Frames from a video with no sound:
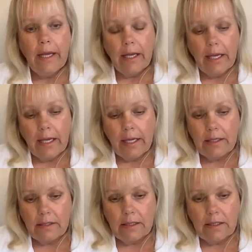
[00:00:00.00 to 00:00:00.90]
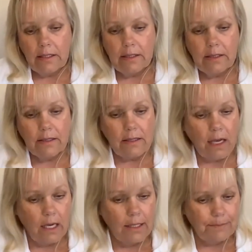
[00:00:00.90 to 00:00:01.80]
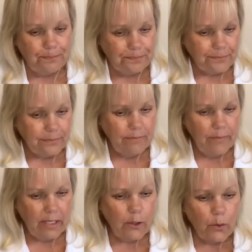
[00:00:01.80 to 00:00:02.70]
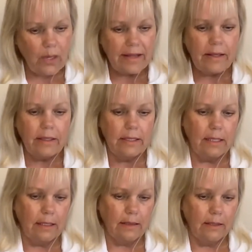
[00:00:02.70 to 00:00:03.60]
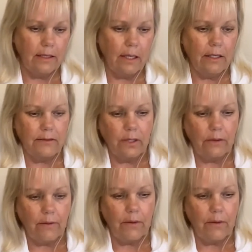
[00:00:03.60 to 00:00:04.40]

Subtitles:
And it is, you know, like the